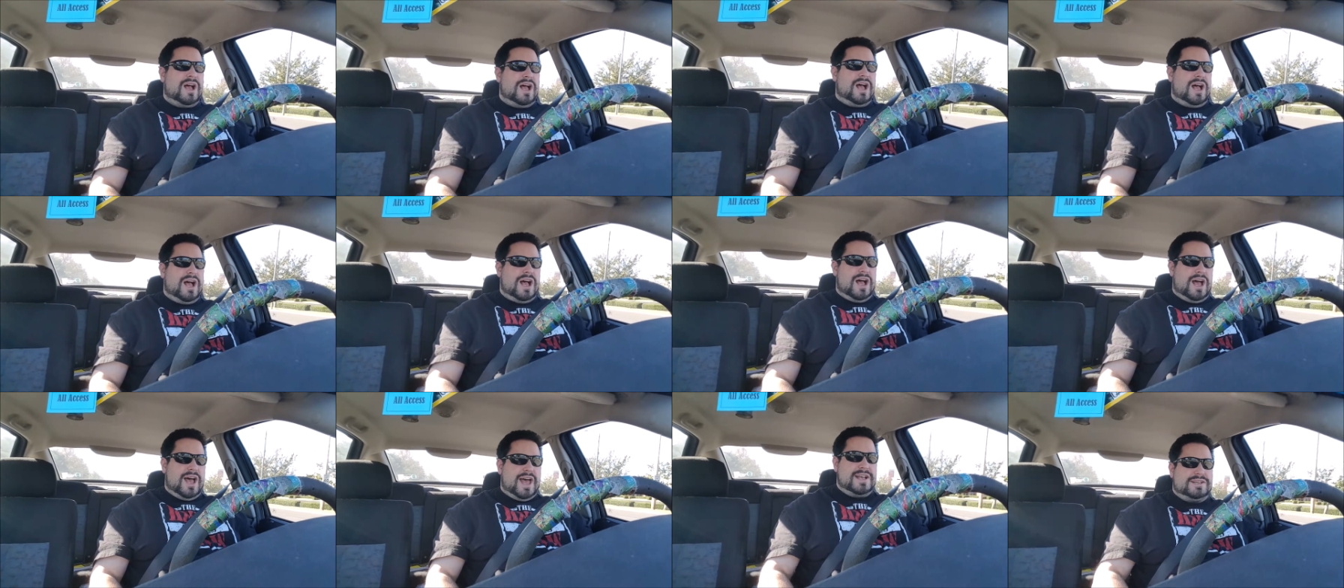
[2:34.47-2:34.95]

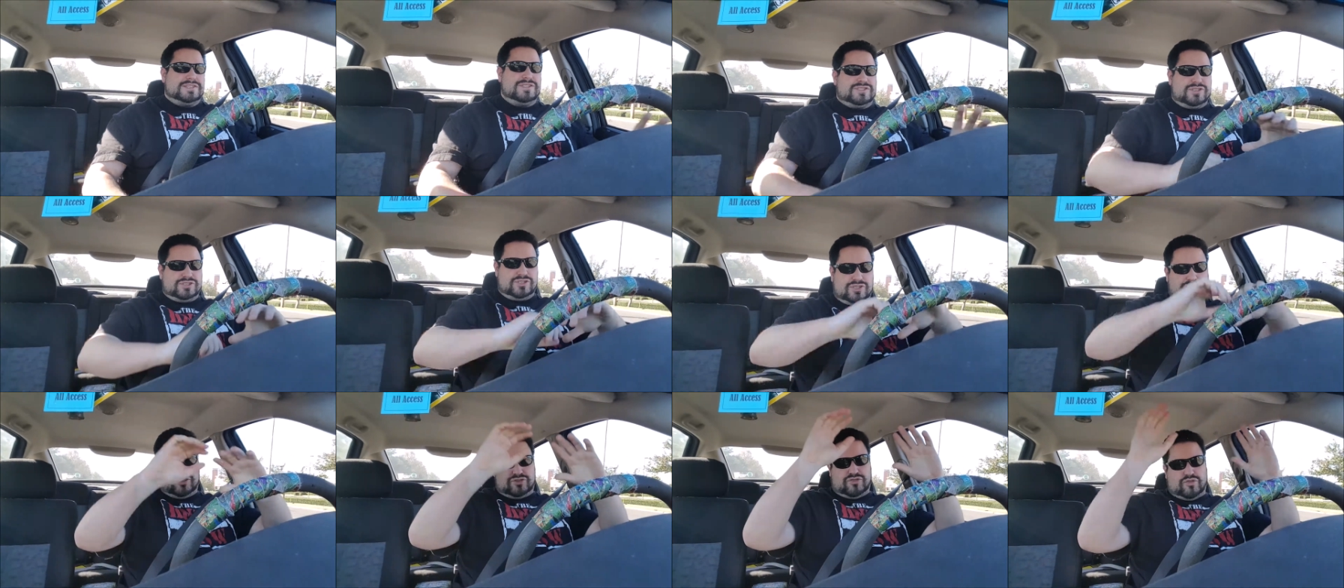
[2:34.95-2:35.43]
uh, has
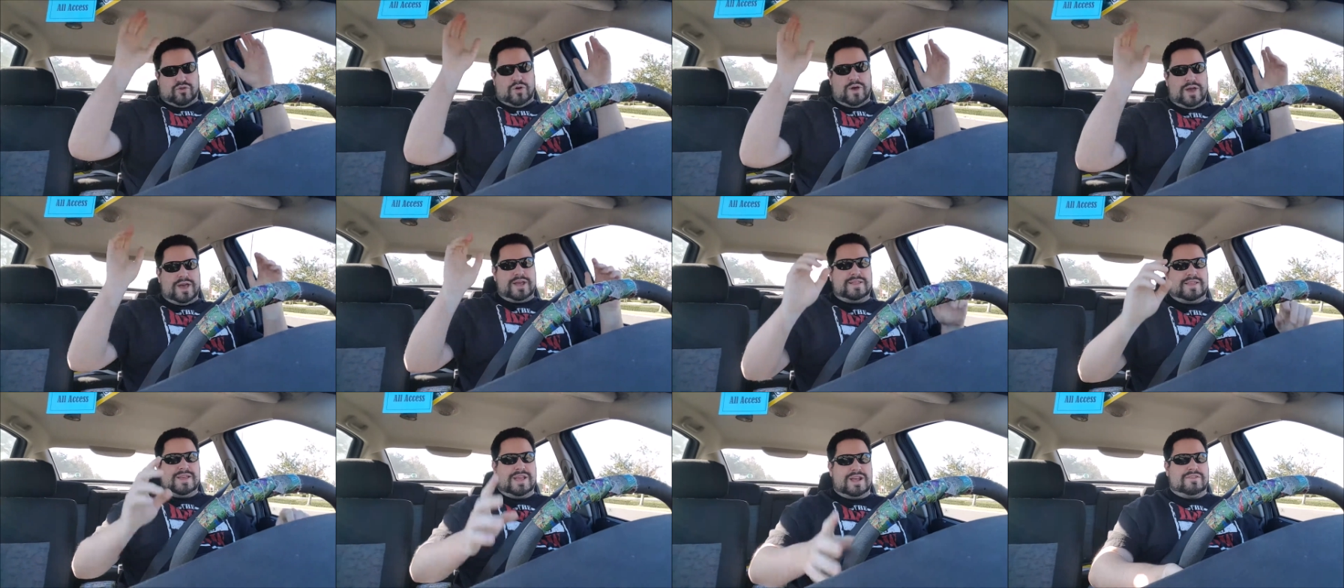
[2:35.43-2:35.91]

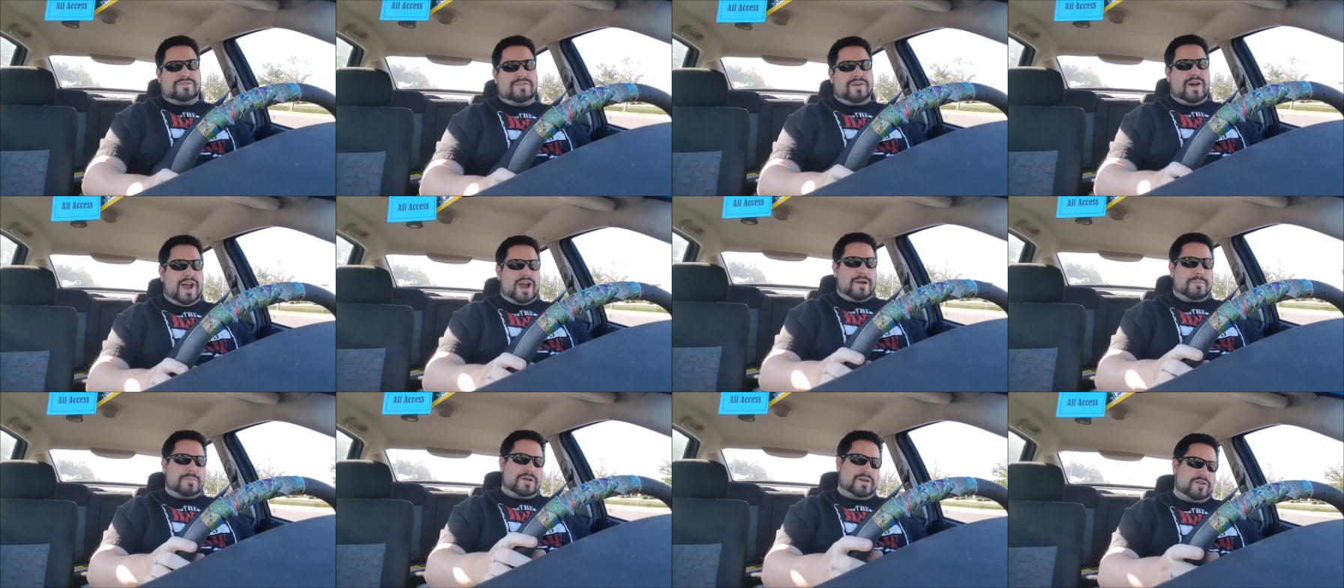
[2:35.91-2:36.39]
destroyed the
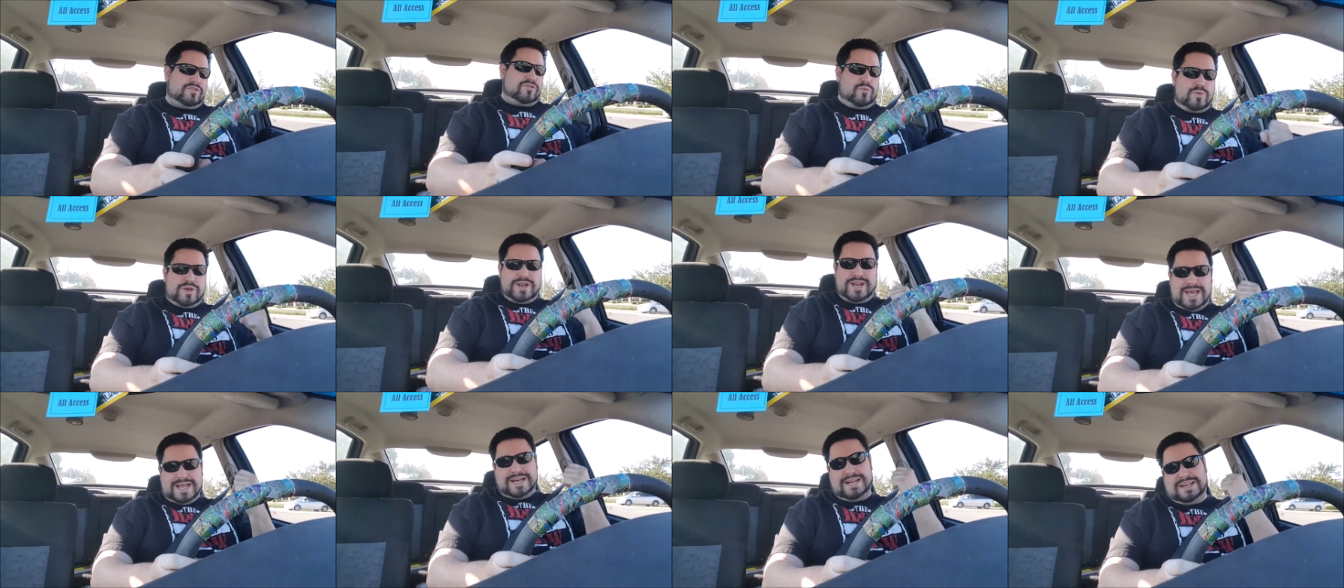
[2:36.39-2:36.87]
environment because
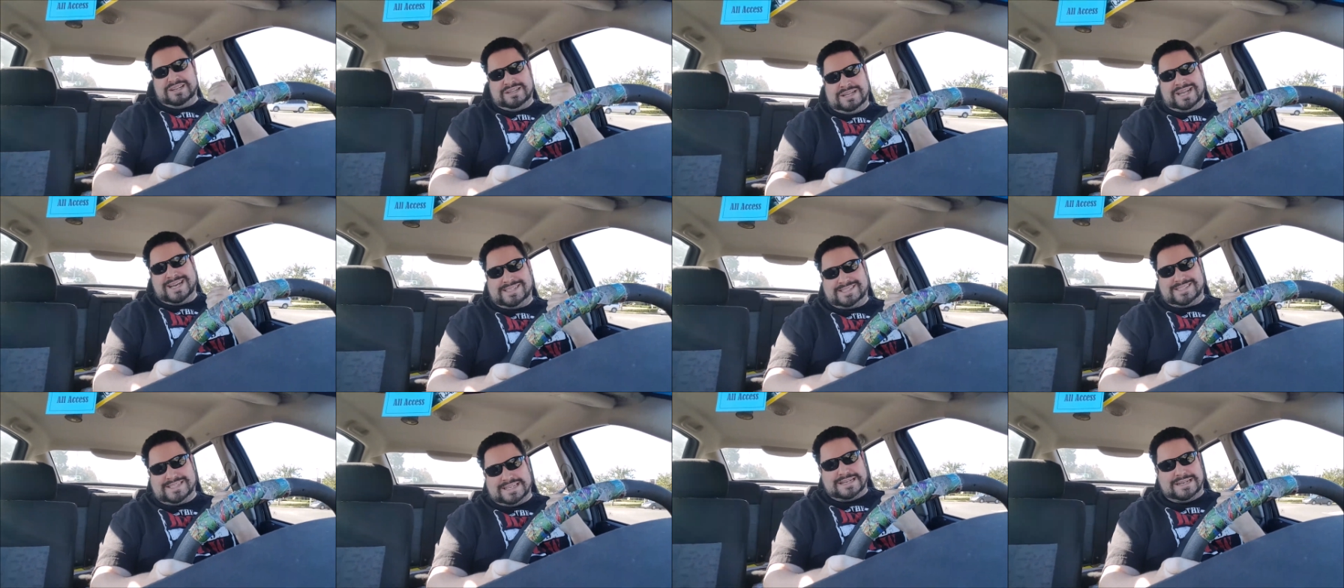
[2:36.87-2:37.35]
we didn't
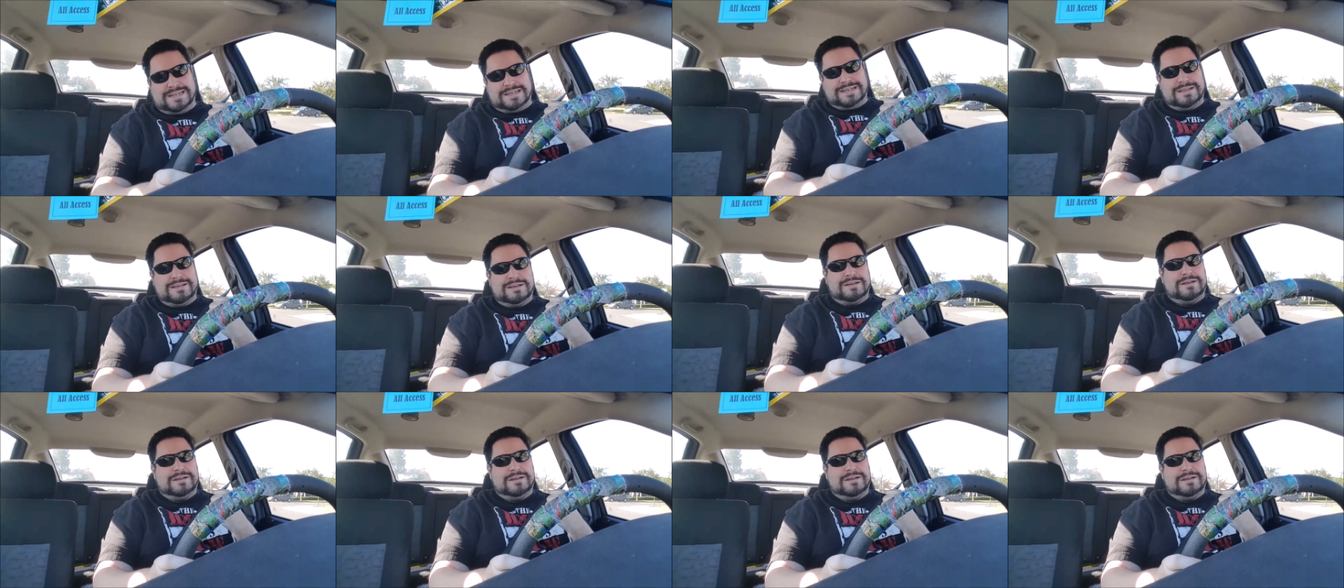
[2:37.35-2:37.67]
listen.